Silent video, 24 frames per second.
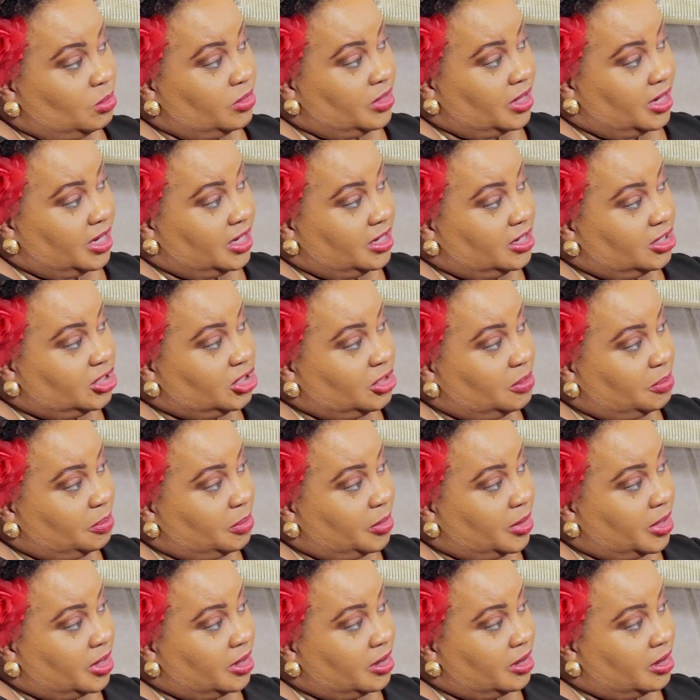with a leadership
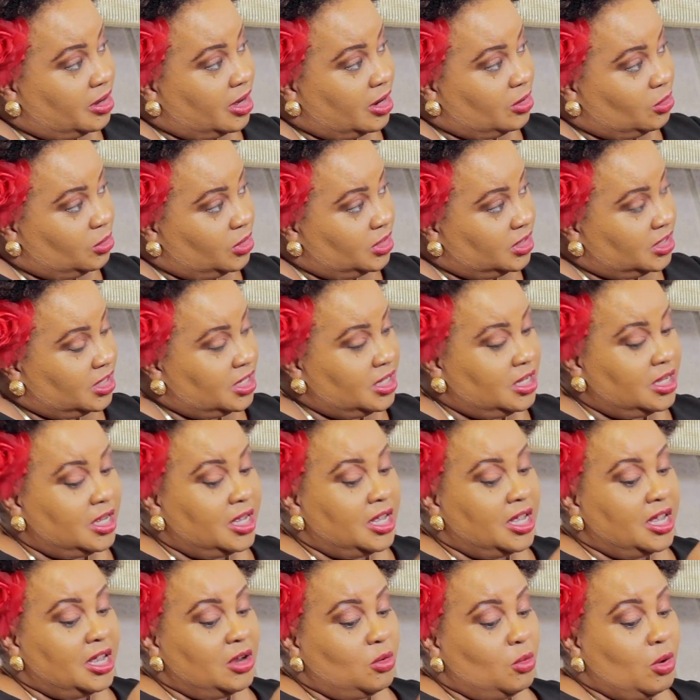anointing,
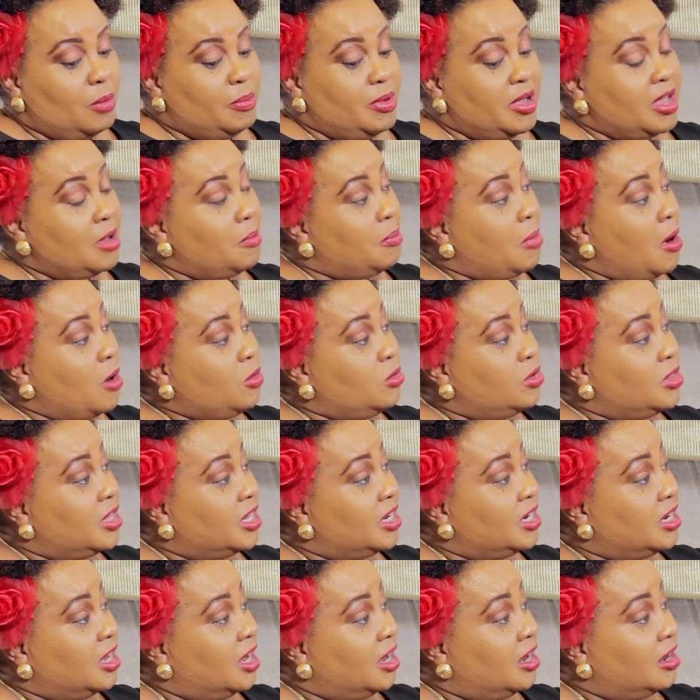we're being empowered with
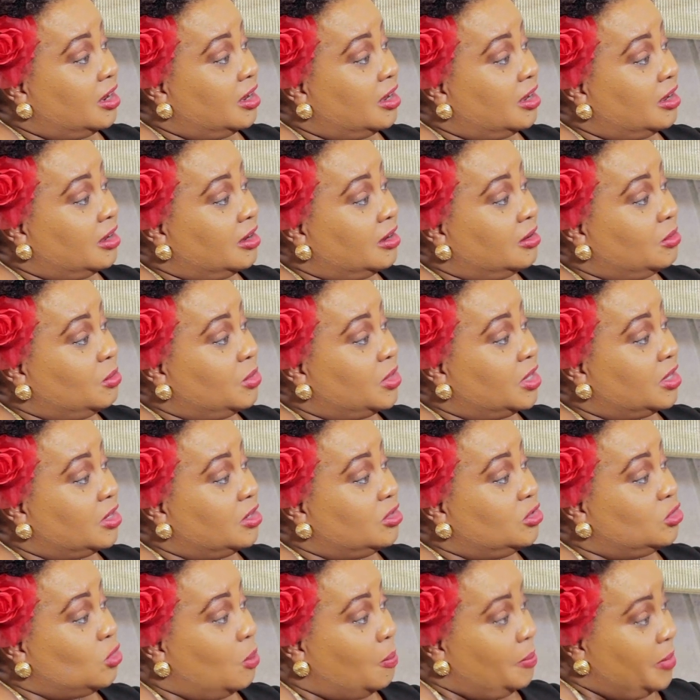a
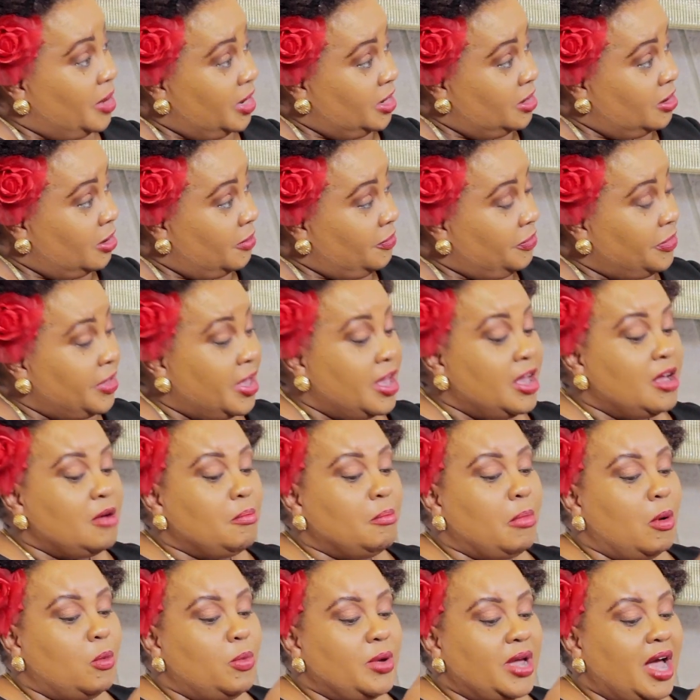dominion,
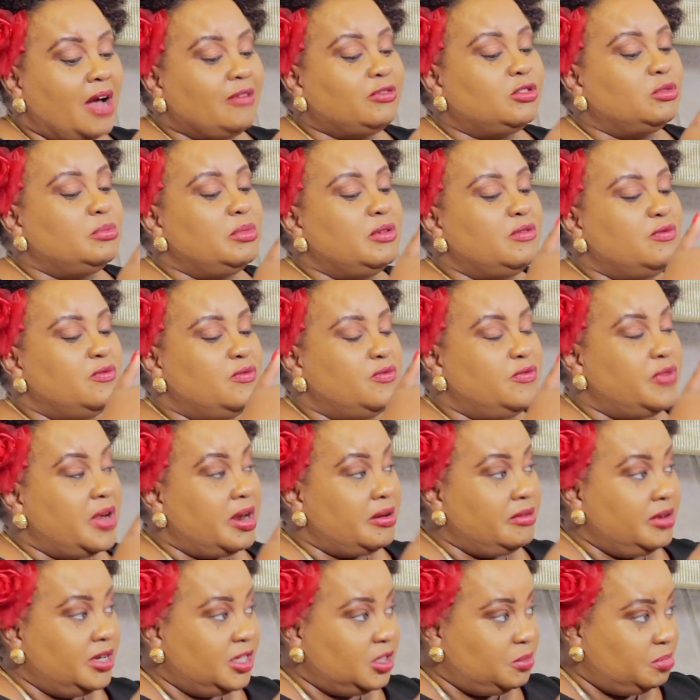but we have to be
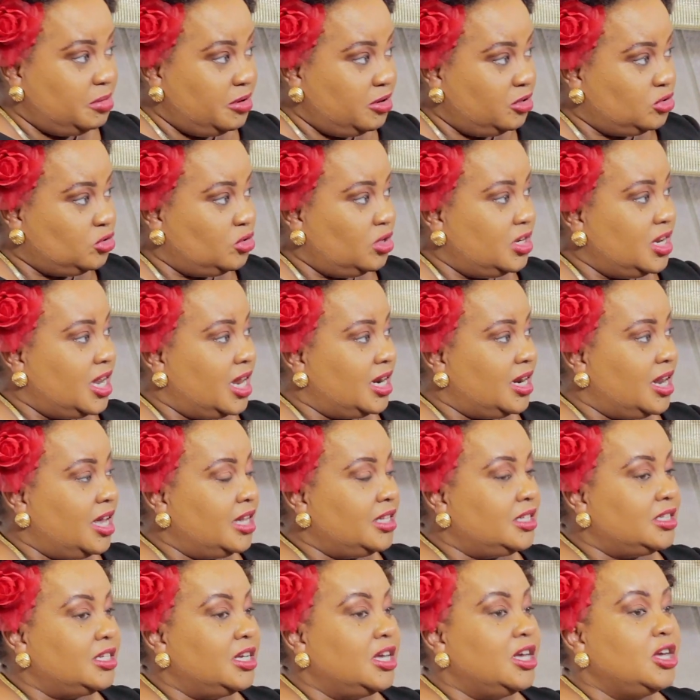very spiritually
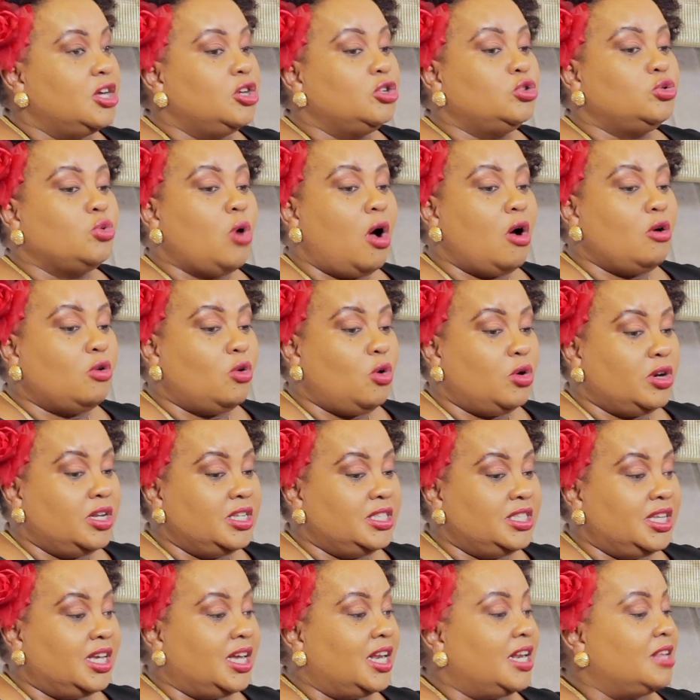alert to how God
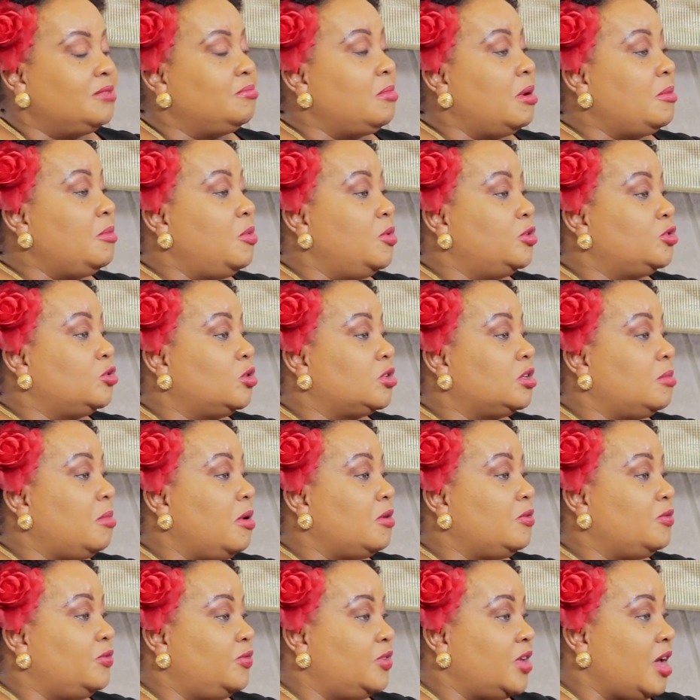is saying. And remember, we talked
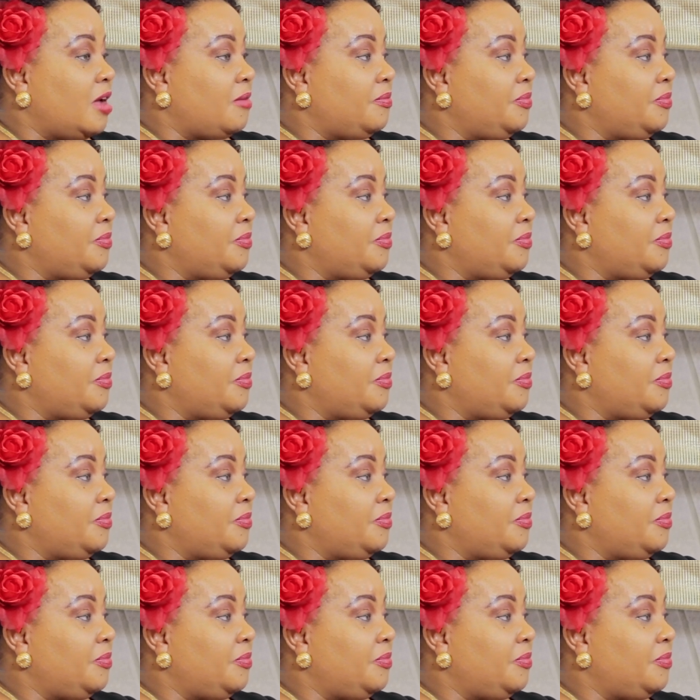about fear.